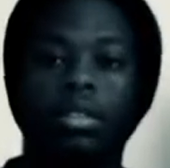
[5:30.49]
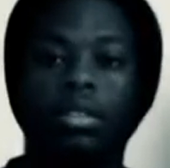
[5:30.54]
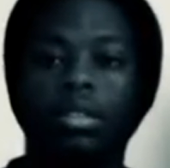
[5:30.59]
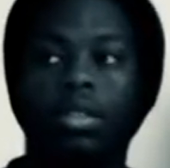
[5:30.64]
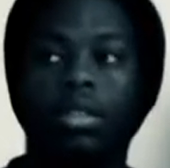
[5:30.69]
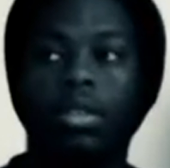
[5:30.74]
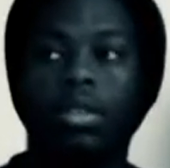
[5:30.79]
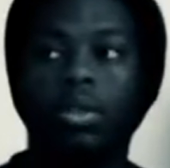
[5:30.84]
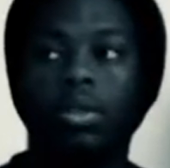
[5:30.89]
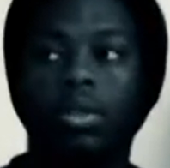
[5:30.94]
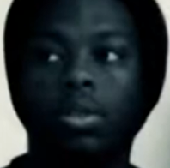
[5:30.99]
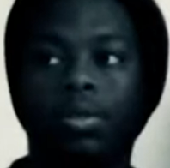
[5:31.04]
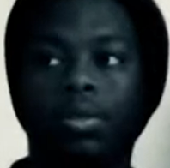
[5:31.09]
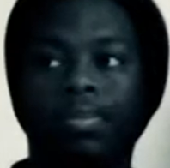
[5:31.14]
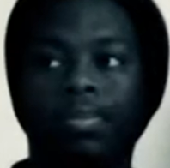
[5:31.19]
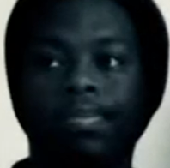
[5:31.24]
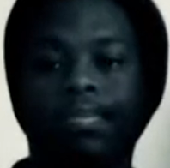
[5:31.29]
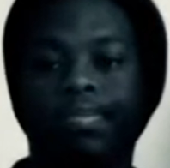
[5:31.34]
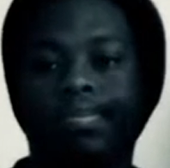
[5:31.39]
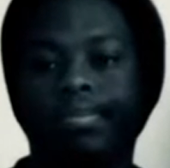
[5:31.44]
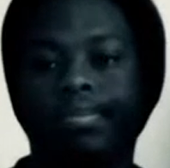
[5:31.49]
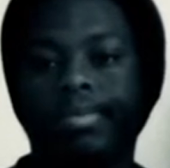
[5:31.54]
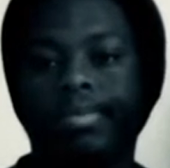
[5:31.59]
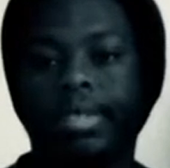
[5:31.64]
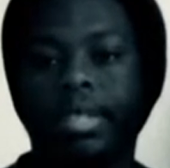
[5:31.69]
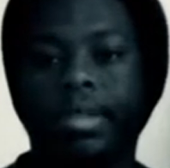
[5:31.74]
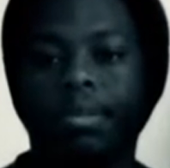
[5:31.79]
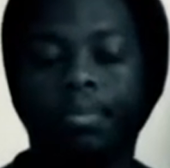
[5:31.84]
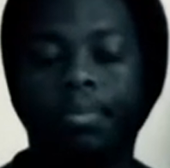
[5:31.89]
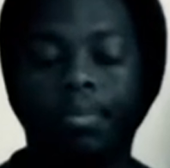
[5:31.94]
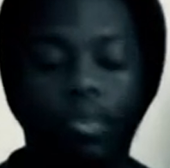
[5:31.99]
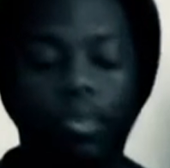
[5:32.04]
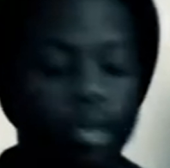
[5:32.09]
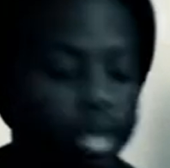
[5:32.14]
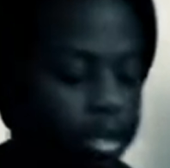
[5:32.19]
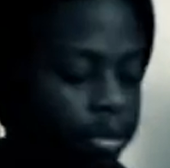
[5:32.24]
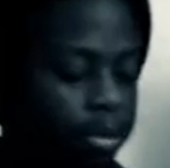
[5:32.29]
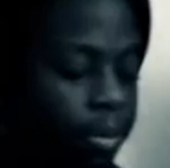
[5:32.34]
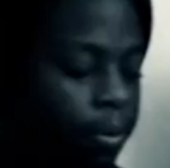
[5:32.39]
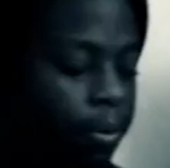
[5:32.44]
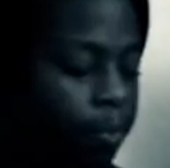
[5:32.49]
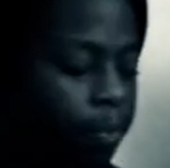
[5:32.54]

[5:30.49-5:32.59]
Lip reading: So, whatever.